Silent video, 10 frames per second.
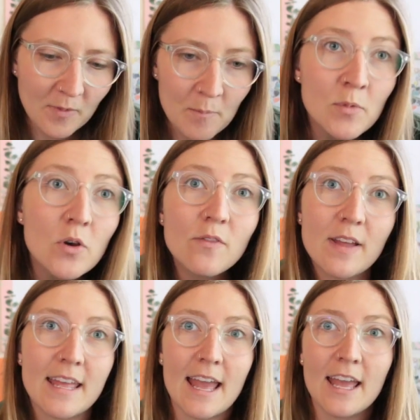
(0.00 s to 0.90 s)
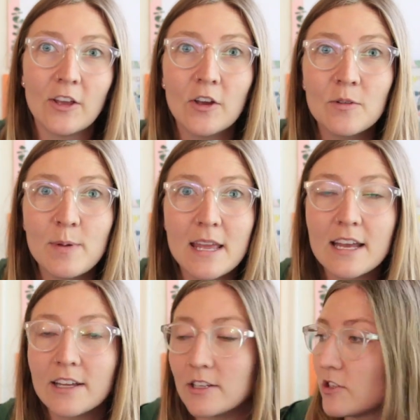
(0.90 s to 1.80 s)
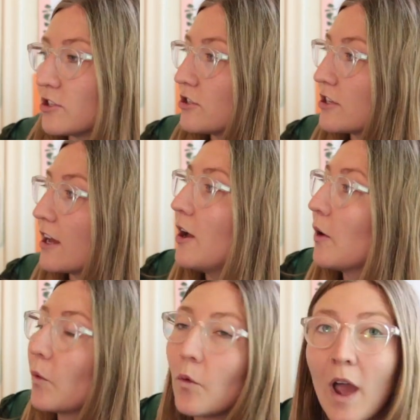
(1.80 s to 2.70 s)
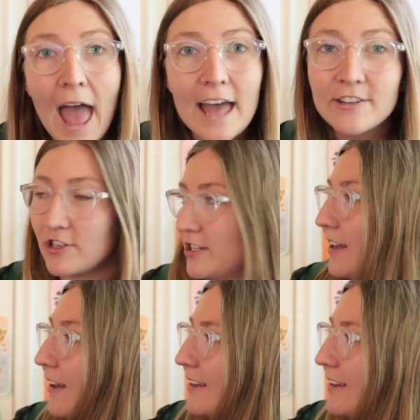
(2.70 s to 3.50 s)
moving it could be stretched.